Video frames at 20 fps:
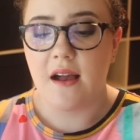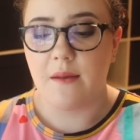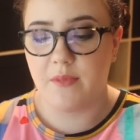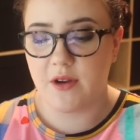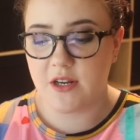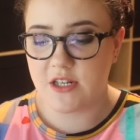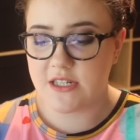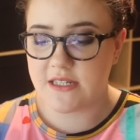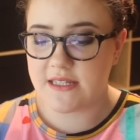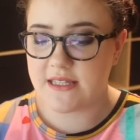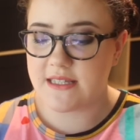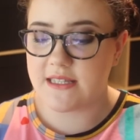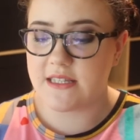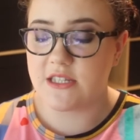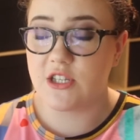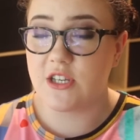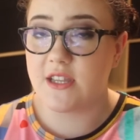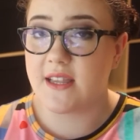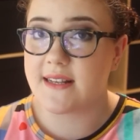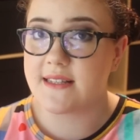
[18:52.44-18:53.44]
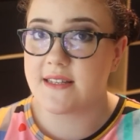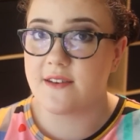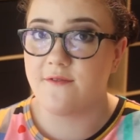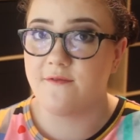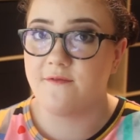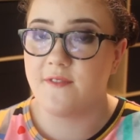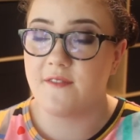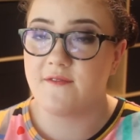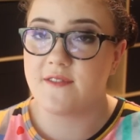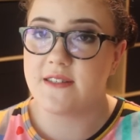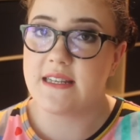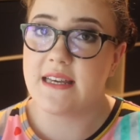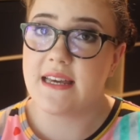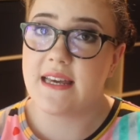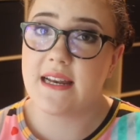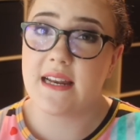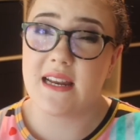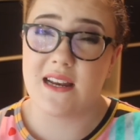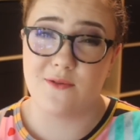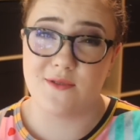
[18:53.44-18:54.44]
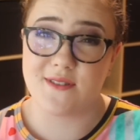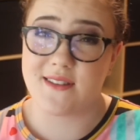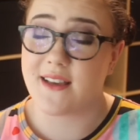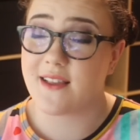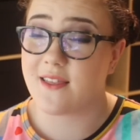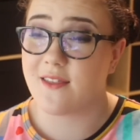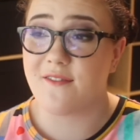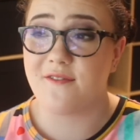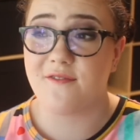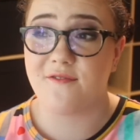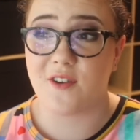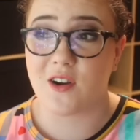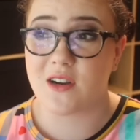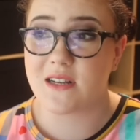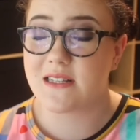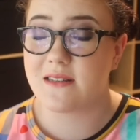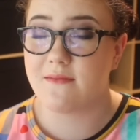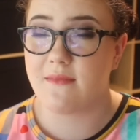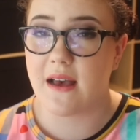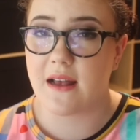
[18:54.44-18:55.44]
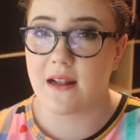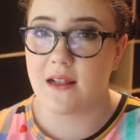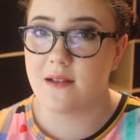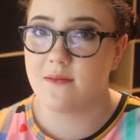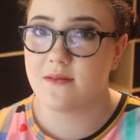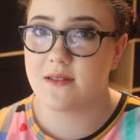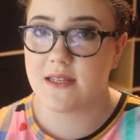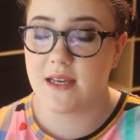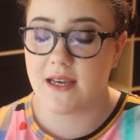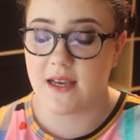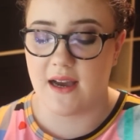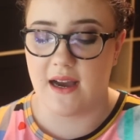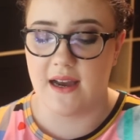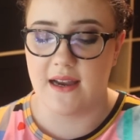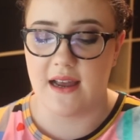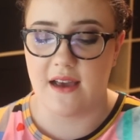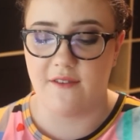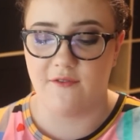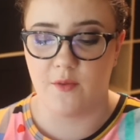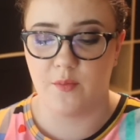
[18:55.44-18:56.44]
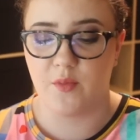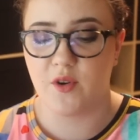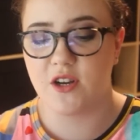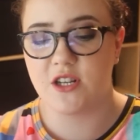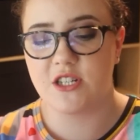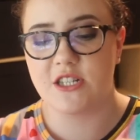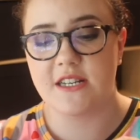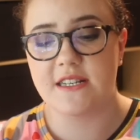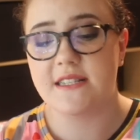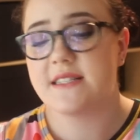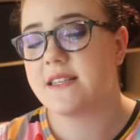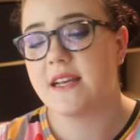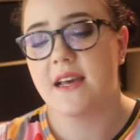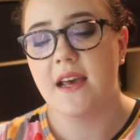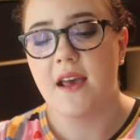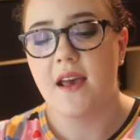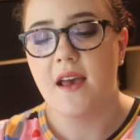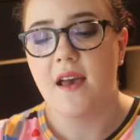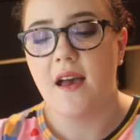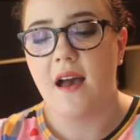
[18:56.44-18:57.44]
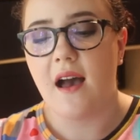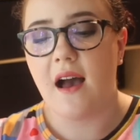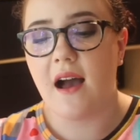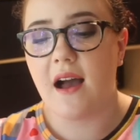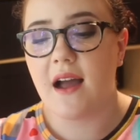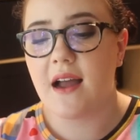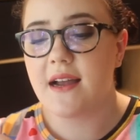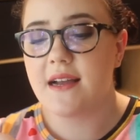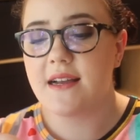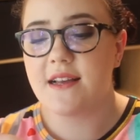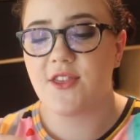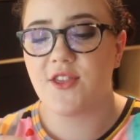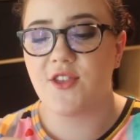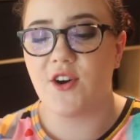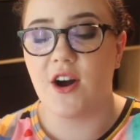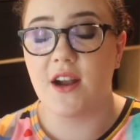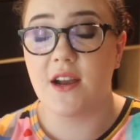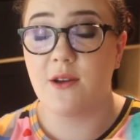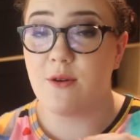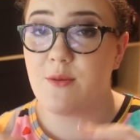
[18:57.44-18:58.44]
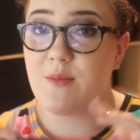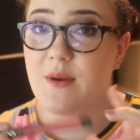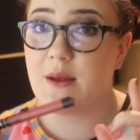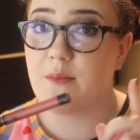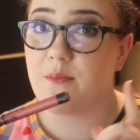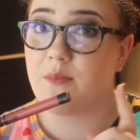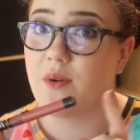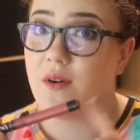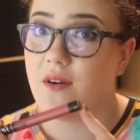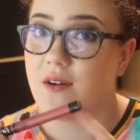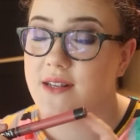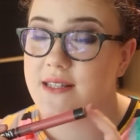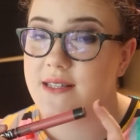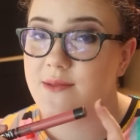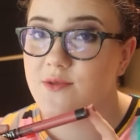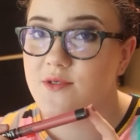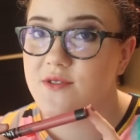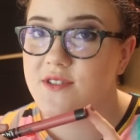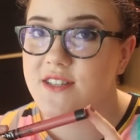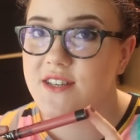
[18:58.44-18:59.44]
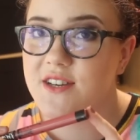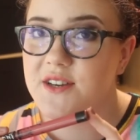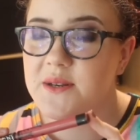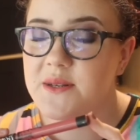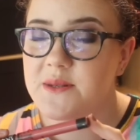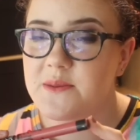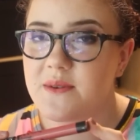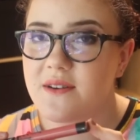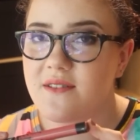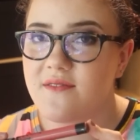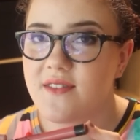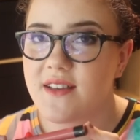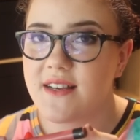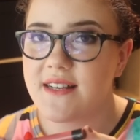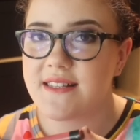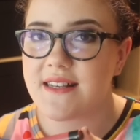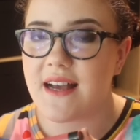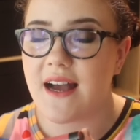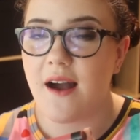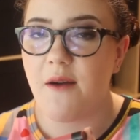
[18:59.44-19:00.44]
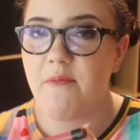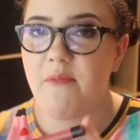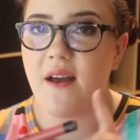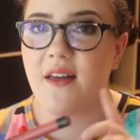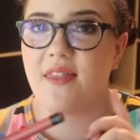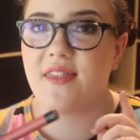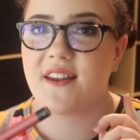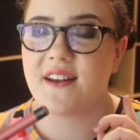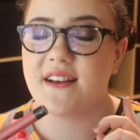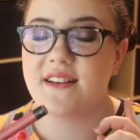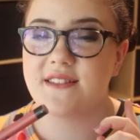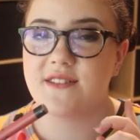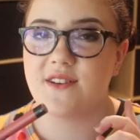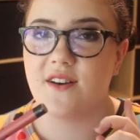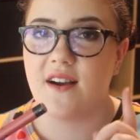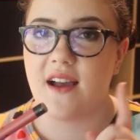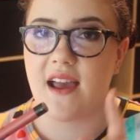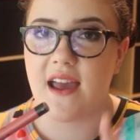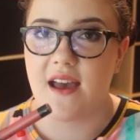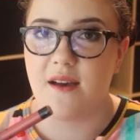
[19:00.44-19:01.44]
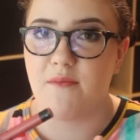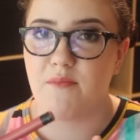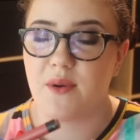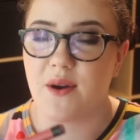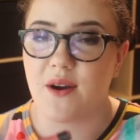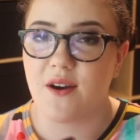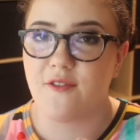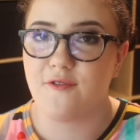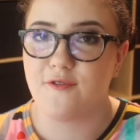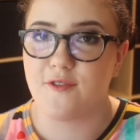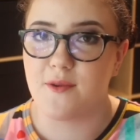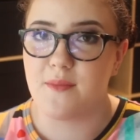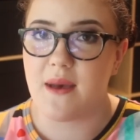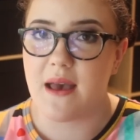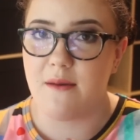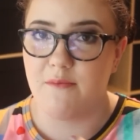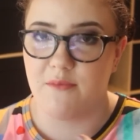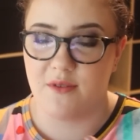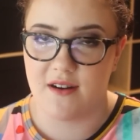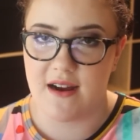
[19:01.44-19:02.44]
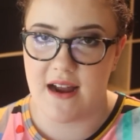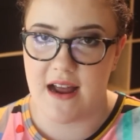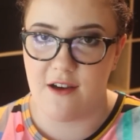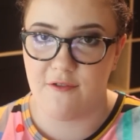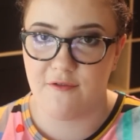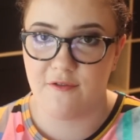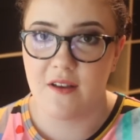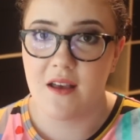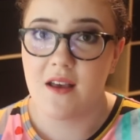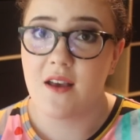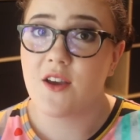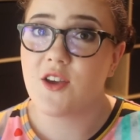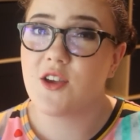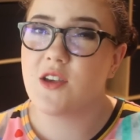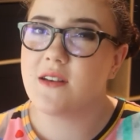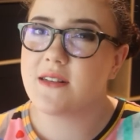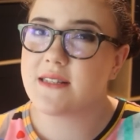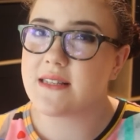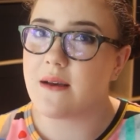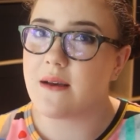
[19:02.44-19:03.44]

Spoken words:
purchased this in 2015, and it was like the first matte lipstick I'd ever purchased. I thought it would be impossible to use one of these up, and then I saw Amber from Amber F use